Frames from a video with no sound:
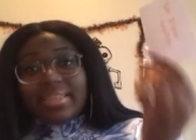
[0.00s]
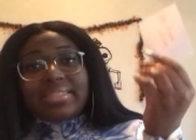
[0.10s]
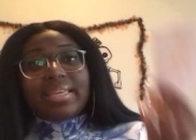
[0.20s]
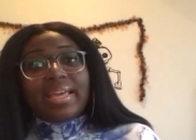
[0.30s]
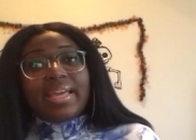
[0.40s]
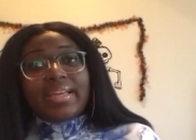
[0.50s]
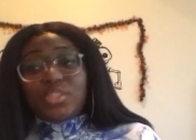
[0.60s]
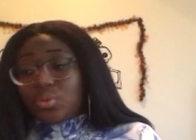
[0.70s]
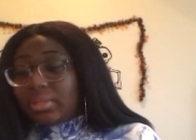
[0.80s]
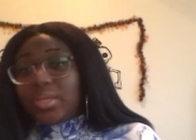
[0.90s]
this
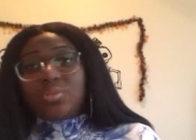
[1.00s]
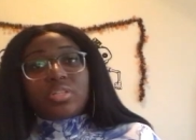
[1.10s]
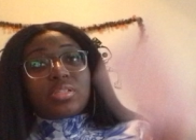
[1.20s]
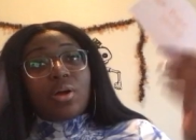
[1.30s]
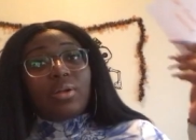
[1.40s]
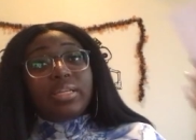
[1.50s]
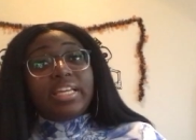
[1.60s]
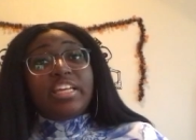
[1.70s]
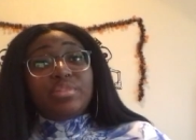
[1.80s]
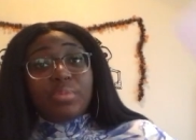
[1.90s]
is? You think you're just gonna
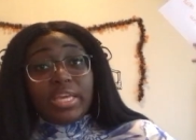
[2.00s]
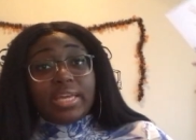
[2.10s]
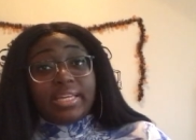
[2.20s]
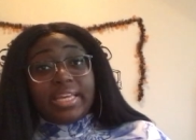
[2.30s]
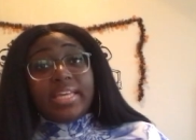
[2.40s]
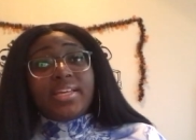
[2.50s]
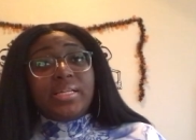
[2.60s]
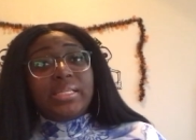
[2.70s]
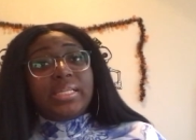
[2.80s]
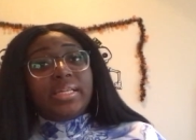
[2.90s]
leave me and
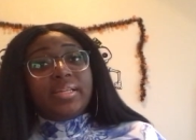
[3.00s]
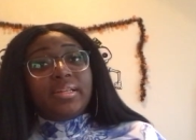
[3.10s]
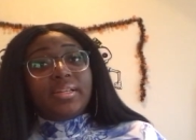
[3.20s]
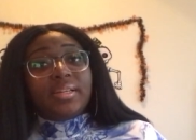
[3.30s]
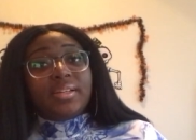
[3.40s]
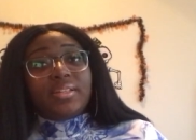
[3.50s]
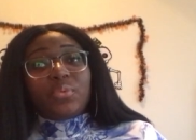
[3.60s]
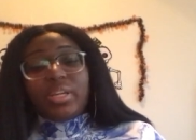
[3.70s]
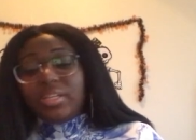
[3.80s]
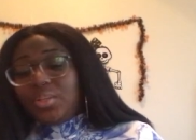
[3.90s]
heal?
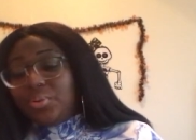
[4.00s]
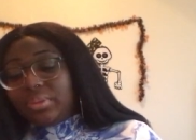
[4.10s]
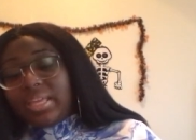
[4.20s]
What do you